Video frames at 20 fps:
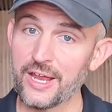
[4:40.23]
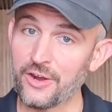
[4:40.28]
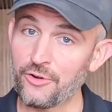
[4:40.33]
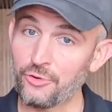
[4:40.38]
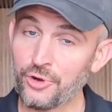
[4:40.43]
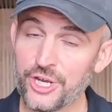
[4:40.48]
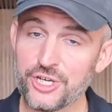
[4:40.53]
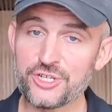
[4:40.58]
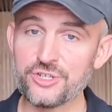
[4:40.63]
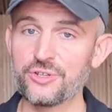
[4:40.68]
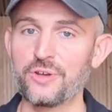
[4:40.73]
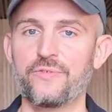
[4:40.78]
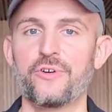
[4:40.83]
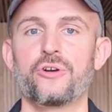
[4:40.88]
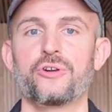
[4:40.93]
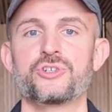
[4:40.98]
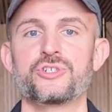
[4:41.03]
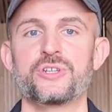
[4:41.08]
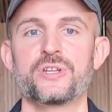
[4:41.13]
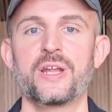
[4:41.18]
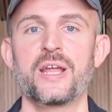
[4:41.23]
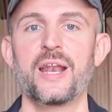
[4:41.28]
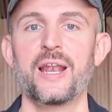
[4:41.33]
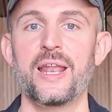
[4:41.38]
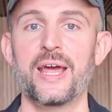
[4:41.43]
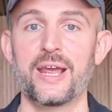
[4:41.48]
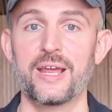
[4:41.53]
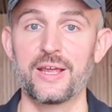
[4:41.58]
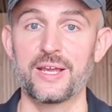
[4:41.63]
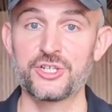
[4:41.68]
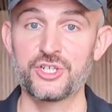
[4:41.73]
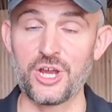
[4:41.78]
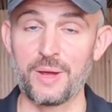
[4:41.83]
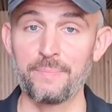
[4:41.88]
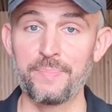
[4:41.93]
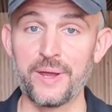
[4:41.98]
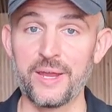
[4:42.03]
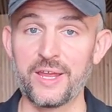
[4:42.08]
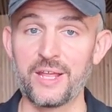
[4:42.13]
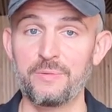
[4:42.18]
Region of origin, like
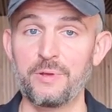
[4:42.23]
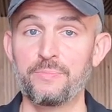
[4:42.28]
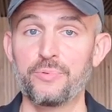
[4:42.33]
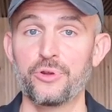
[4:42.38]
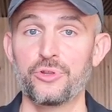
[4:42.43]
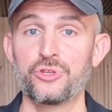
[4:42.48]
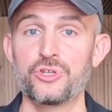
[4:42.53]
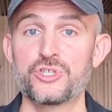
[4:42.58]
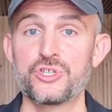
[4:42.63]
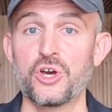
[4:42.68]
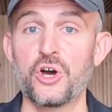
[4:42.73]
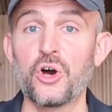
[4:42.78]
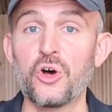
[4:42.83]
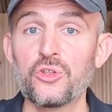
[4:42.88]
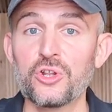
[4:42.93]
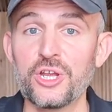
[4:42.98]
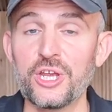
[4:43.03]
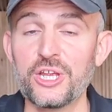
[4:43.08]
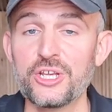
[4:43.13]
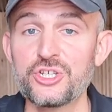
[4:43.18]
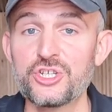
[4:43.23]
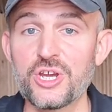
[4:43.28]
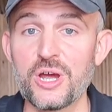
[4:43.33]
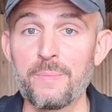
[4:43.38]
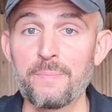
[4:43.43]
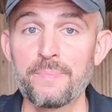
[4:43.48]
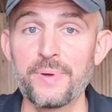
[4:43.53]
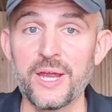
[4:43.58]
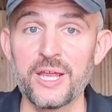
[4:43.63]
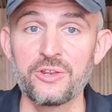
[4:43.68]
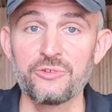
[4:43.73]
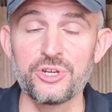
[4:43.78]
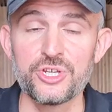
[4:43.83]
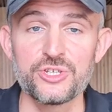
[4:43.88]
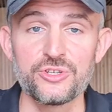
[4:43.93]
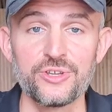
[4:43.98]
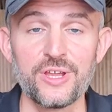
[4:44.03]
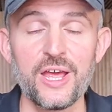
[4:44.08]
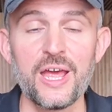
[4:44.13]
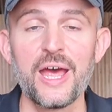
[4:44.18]
Champagne can be produced only in Champagne
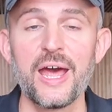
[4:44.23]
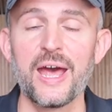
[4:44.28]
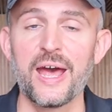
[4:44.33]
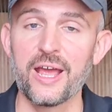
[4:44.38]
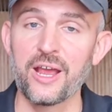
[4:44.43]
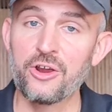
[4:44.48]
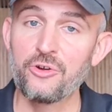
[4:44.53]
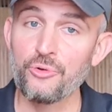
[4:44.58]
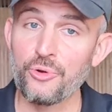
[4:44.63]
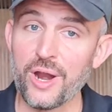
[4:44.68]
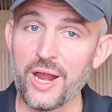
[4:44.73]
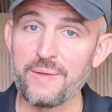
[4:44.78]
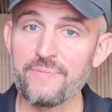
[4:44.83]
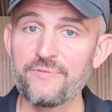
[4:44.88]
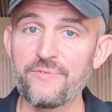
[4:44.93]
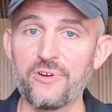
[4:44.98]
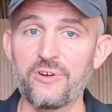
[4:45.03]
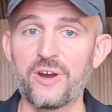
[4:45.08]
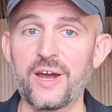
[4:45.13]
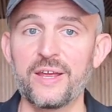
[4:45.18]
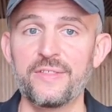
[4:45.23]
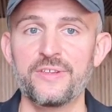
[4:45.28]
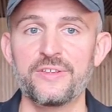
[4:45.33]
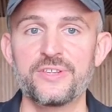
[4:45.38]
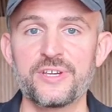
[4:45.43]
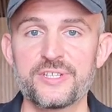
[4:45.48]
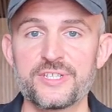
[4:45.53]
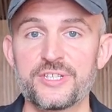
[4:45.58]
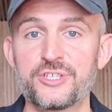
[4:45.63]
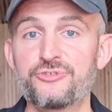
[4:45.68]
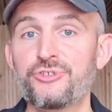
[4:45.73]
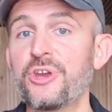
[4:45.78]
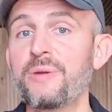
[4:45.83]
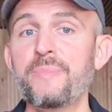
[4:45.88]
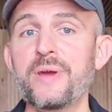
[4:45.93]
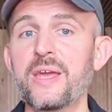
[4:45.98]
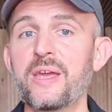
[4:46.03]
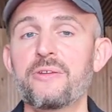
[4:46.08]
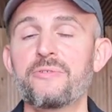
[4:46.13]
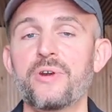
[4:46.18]
region. A grape variety, there's 3
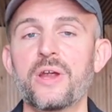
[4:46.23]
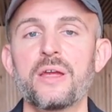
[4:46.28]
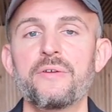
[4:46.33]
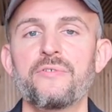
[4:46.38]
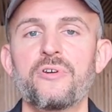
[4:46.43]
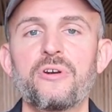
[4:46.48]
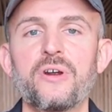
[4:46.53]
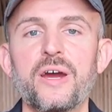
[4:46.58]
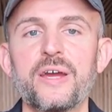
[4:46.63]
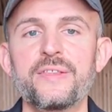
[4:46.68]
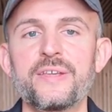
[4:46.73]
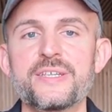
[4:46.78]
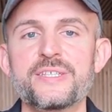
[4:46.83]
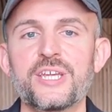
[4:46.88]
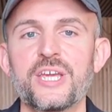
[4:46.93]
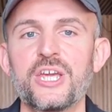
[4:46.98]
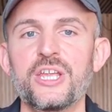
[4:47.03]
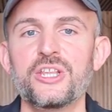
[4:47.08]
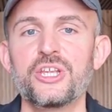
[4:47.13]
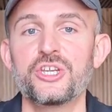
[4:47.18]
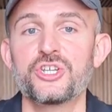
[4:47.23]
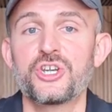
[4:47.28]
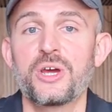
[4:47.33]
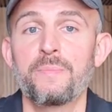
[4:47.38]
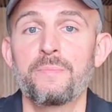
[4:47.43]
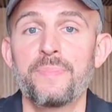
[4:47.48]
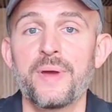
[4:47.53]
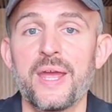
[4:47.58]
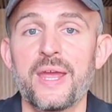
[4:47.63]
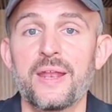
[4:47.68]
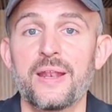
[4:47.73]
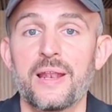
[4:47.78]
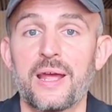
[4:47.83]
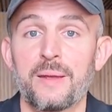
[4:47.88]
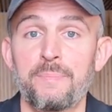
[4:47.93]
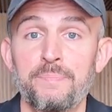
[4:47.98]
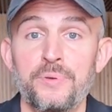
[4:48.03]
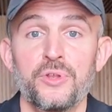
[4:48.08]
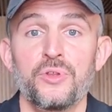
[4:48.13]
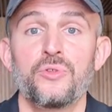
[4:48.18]
main grape varieties in Champagne,
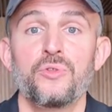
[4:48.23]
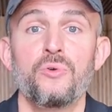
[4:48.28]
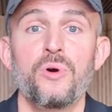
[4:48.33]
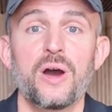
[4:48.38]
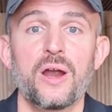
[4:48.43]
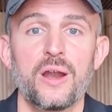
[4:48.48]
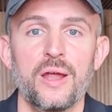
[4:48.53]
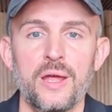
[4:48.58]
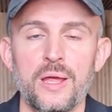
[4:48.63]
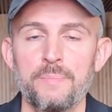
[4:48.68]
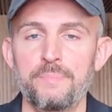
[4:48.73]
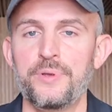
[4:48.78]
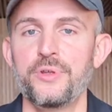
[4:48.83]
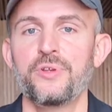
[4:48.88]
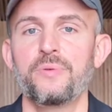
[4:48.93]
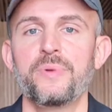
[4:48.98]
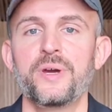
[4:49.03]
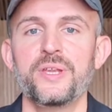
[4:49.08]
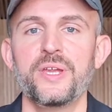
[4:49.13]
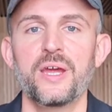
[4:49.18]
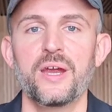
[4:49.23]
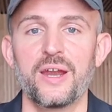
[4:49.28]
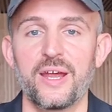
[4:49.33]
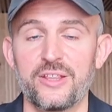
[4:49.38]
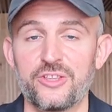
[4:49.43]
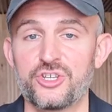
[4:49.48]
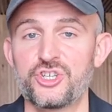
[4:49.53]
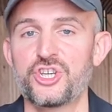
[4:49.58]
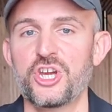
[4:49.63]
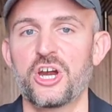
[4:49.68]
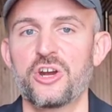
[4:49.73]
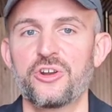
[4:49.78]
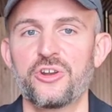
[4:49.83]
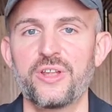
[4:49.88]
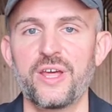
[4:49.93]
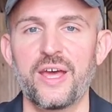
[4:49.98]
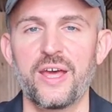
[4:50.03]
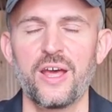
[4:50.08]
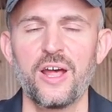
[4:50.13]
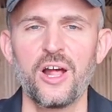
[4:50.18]
like Pinot Noir, Pinot Meunier and
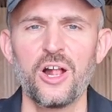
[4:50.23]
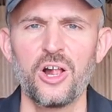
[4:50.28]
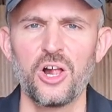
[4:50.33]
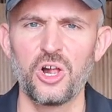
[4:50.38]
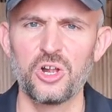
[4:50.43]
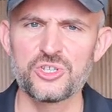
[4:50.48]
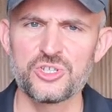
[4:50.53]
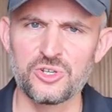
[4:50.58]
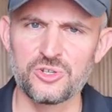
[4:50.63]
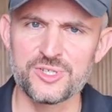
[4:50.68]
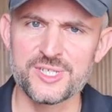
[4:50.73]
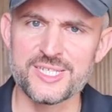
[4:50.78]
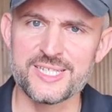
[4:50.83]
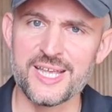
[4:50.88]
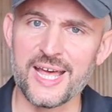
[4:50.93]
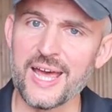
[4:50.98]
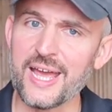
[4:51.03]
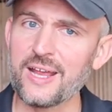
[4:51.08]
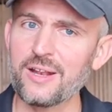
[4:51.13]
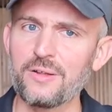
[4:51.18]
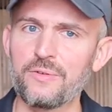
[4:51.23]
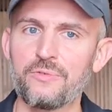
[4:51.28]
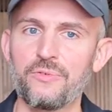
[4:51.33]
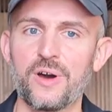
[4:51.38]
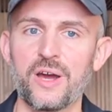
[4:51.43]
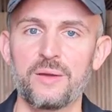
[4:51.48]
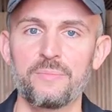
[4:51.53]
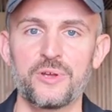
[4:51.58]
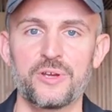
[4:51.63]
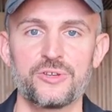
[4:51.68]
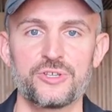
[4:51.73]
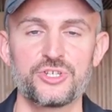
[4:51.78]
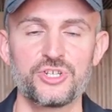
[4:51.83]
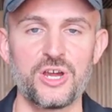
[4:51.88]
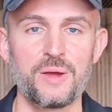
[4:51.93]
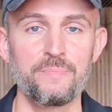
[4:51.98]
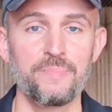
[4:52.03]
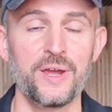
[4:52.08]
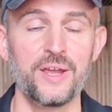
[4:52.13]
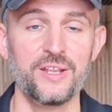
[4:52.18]
Chardonnay. Also style of wine, because
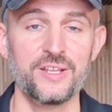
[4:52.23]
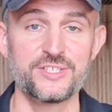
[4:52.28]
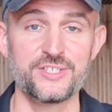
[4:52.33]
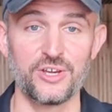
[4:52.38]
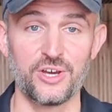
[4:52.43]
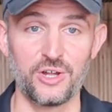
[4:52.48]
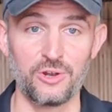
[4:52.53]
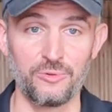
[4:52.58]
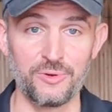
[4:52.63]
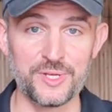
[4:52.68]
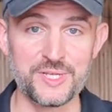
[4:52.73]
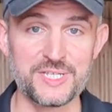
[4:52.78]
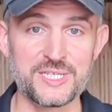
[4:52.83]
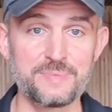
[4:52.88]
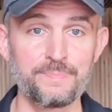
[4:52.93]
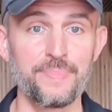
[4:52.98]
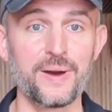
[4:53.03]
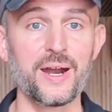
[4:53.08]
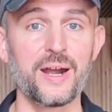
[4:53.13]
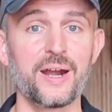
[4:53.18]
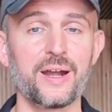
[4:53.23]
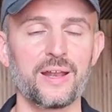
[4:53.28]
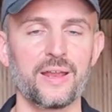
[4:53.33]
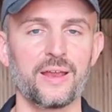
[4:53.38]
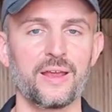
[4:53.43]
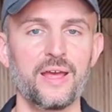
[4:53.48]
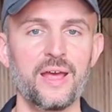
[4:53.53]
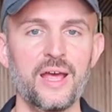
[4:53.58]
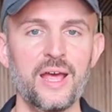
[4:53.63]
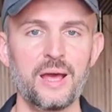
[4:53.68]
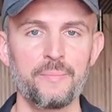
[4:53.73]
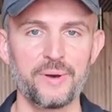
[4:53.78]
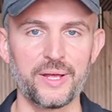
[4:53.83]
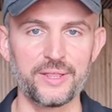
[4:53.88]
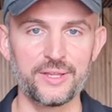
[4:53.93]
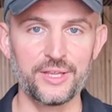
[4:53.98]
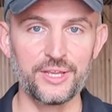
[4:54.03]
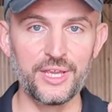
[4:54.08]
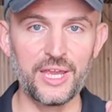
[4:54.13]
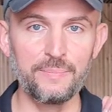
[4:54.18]
Champagne is always sparkling.
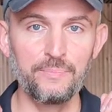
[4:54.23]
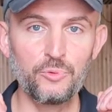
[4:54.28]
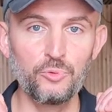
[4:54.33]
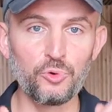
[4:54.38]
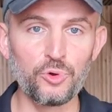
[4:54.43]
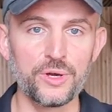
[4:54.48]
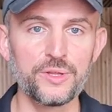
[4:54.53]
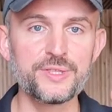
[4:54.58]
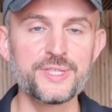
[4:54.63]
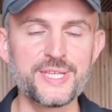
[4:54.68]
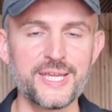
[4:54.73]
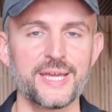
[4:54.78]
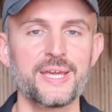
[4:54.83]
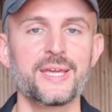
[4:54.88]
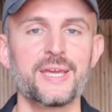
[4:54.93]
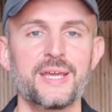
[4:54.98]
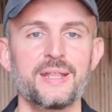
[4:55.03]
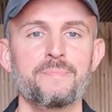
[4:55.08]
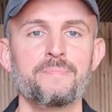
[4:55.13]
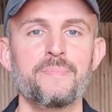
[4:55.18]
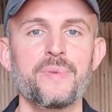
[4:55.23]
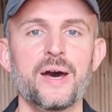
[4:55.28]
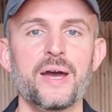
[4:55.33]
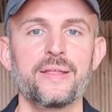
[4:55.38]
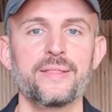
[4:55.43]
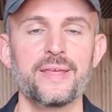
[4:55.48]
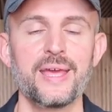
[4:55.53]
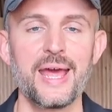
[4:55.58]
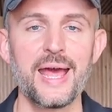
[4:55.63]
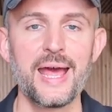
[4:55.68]
But keep one thing in mind,